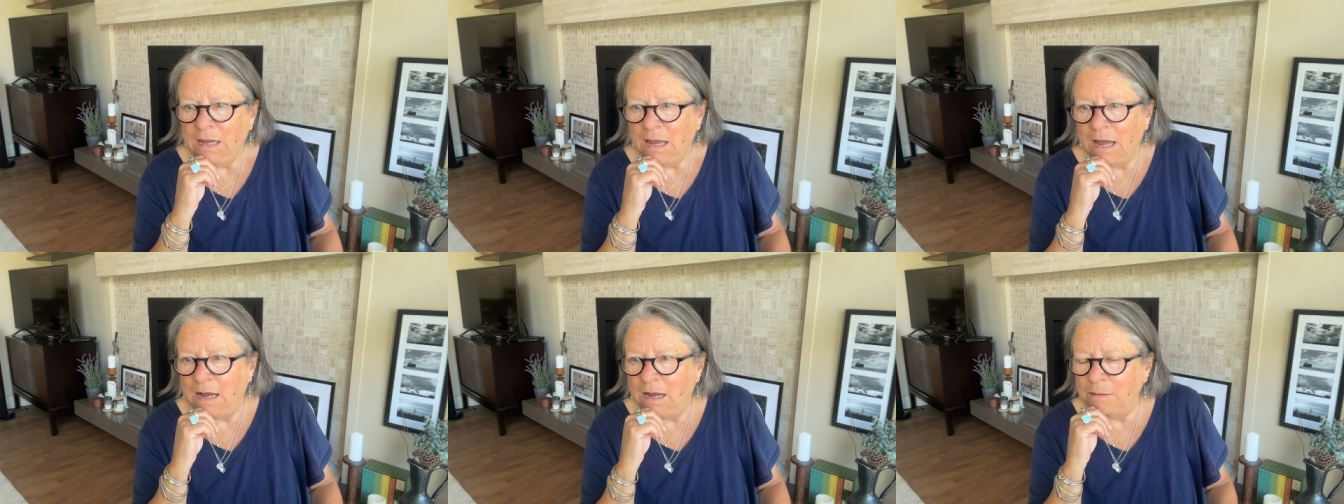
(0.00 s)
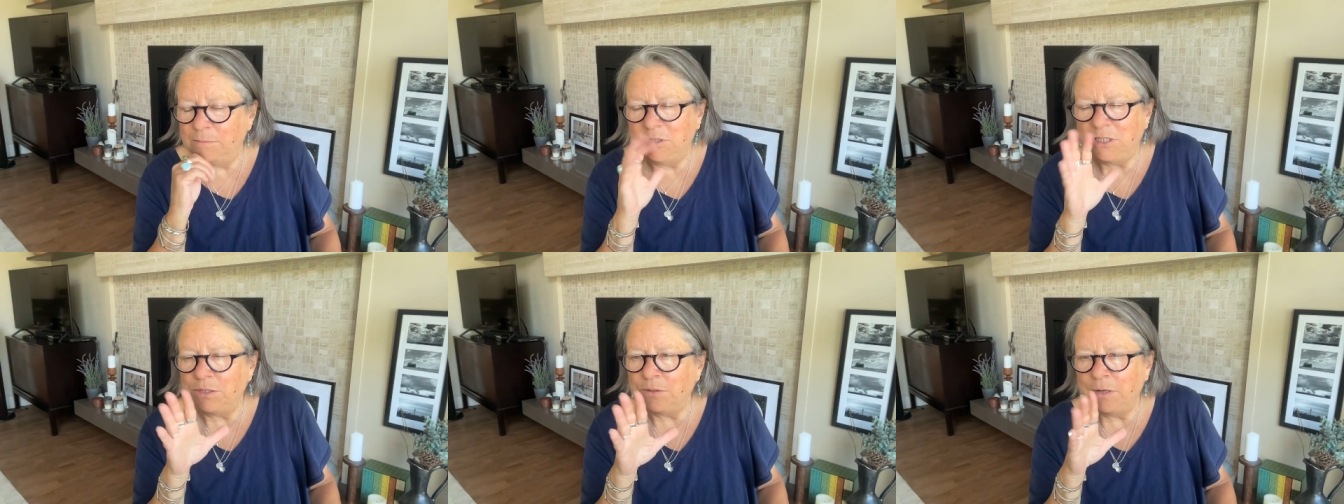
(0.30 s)

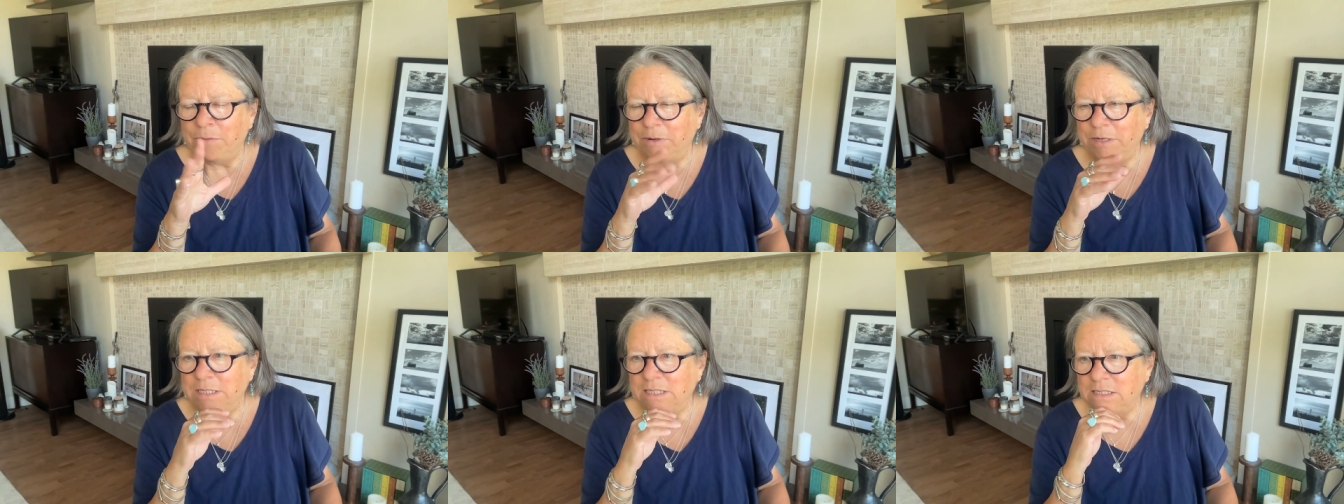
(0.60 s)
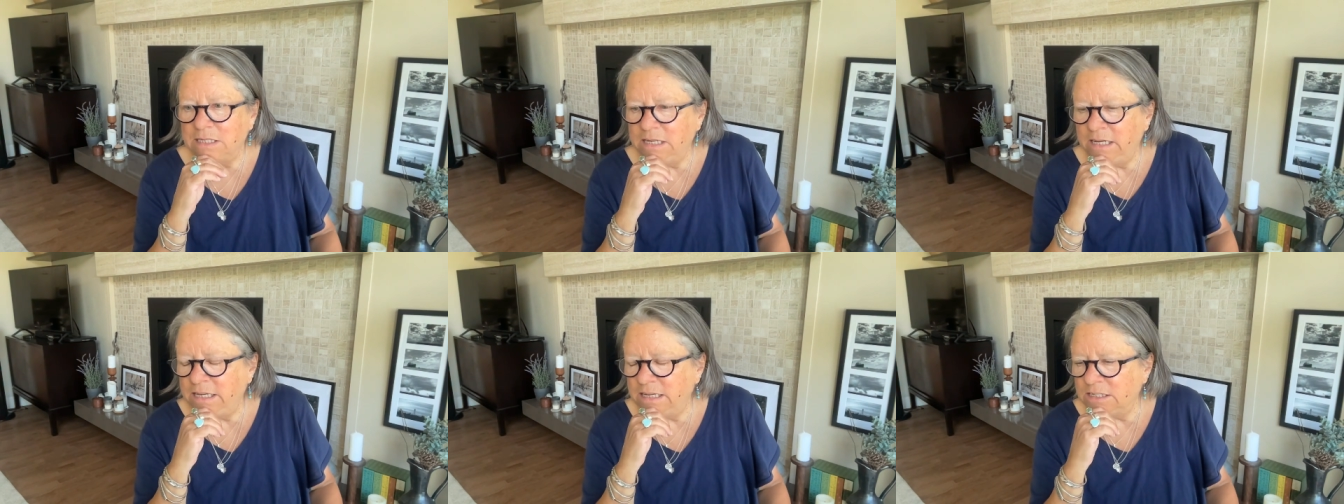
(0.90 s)
Um, so,
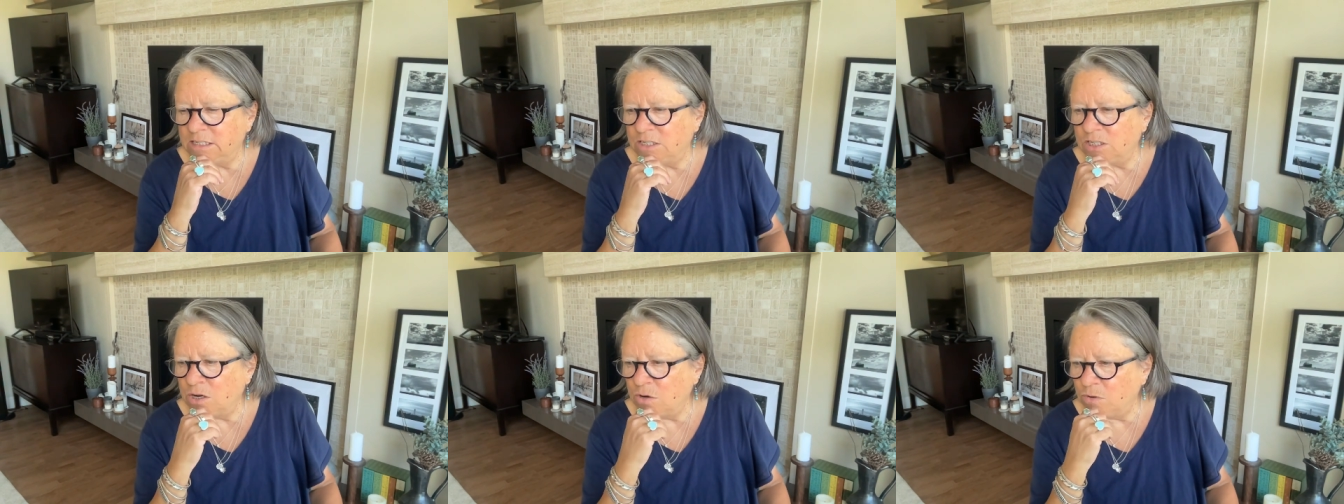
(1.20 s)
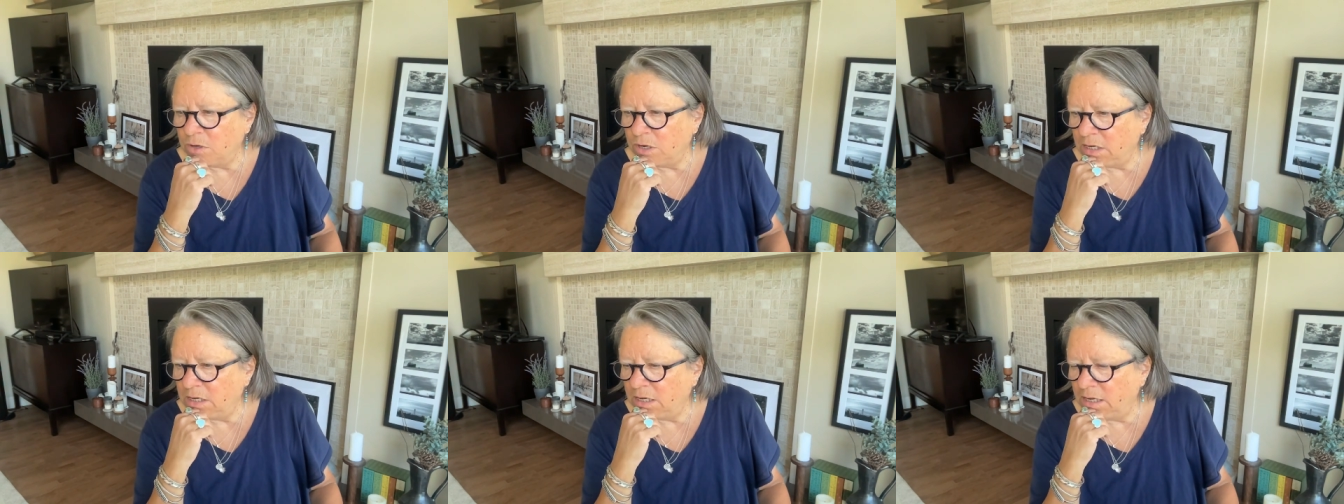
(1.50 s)
anyways, he,
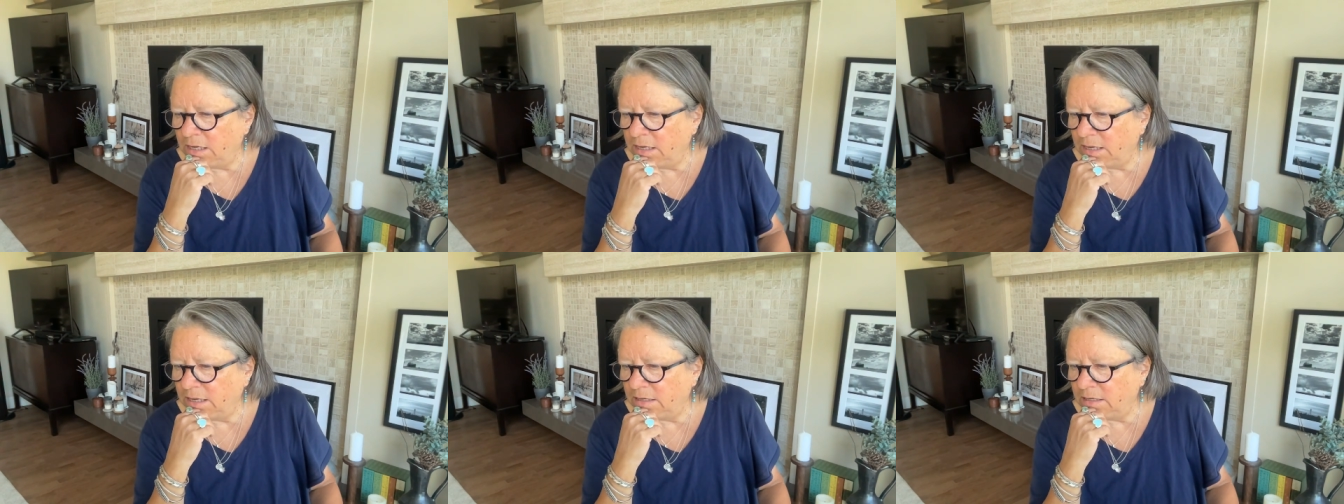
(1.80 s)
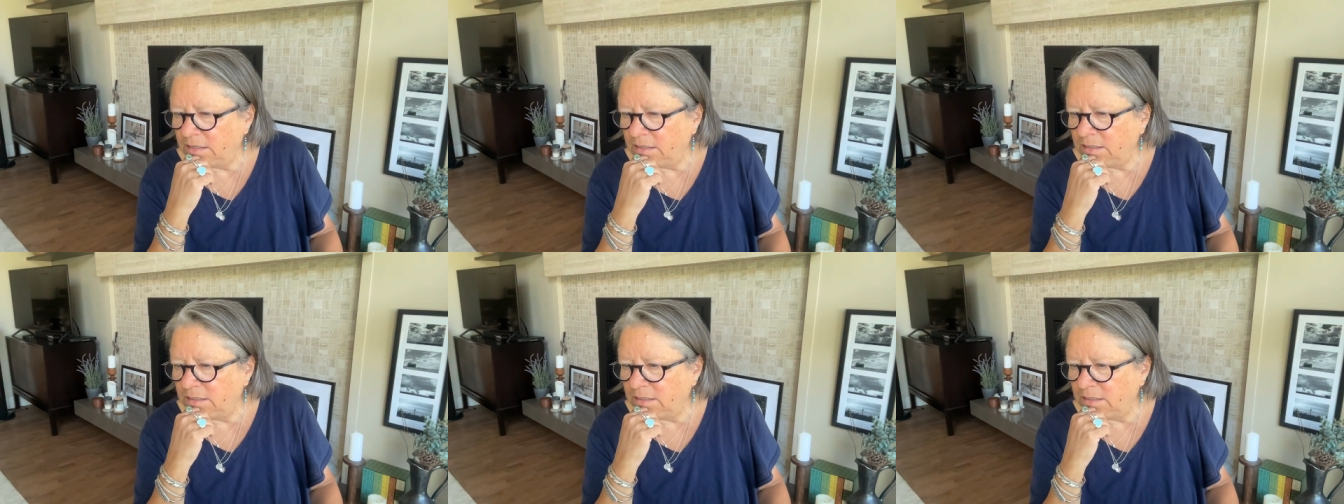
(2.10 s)
so, uh,